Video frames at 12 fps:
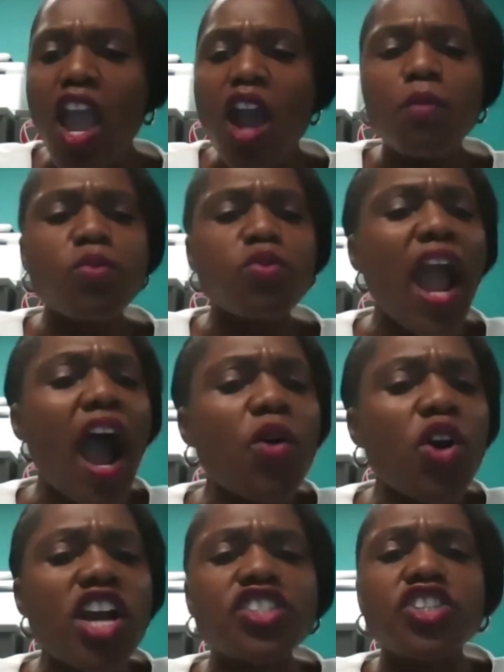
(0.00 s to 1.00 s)

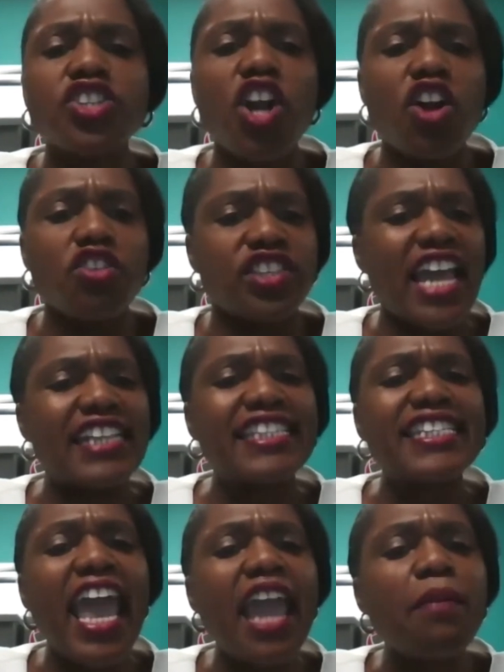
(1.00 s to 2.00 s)
Brower asserts that
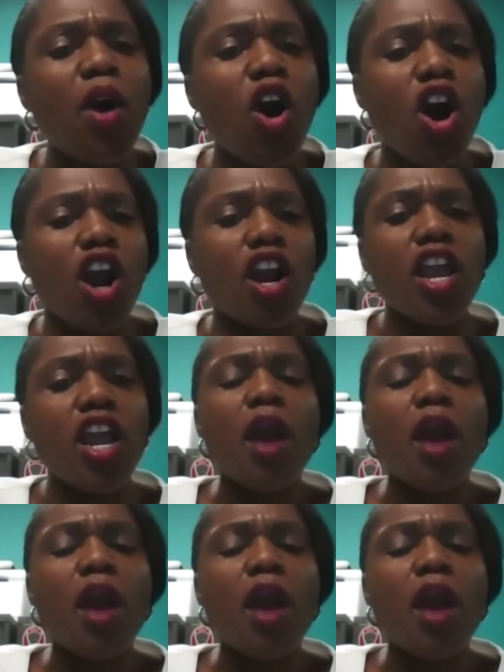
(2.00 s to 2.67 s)
Tamar